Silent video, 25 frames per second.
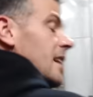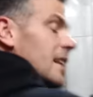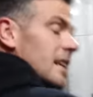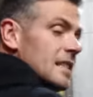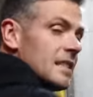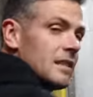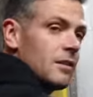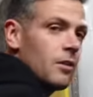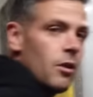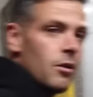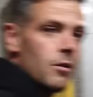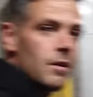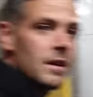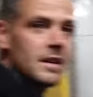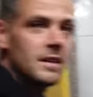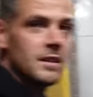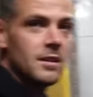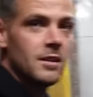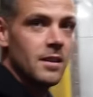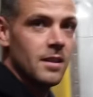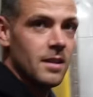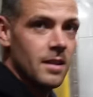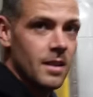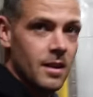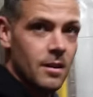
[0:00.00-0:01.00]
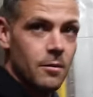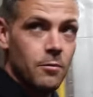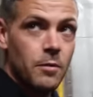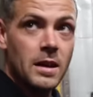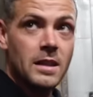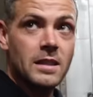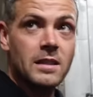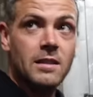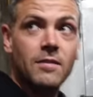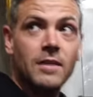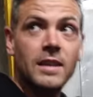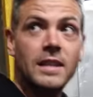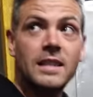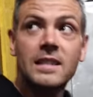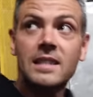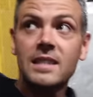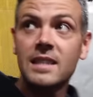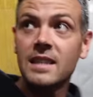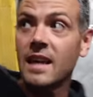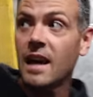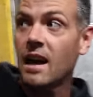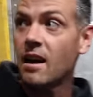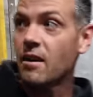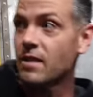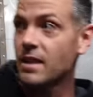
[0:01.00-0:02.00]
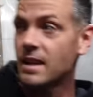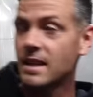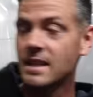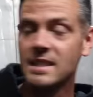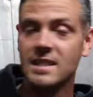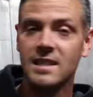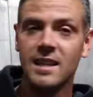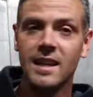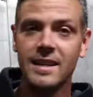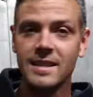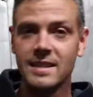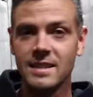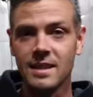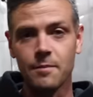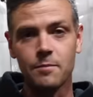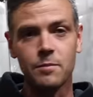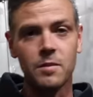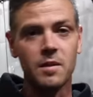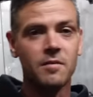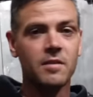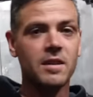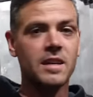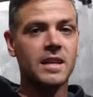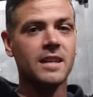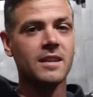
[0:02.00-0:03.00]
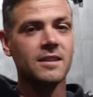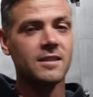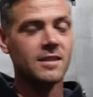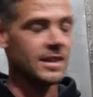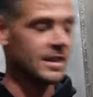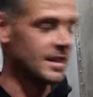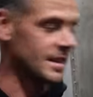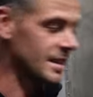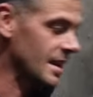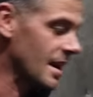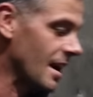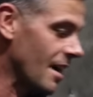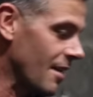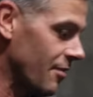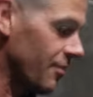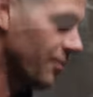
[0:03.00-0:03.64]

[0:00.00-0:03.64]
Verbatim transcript: let's go into the rest of it and see how they slice up the veneers and stuff.